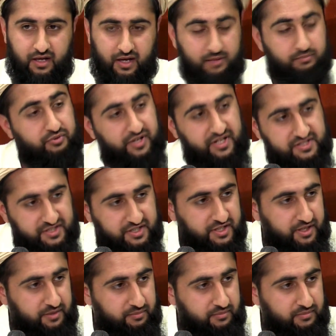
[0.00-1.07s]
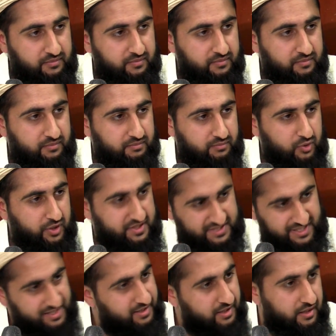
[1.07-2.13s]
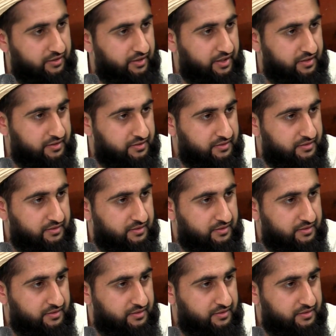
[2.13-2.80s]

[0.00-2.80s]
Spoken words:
I'm praising him, but it's indirect.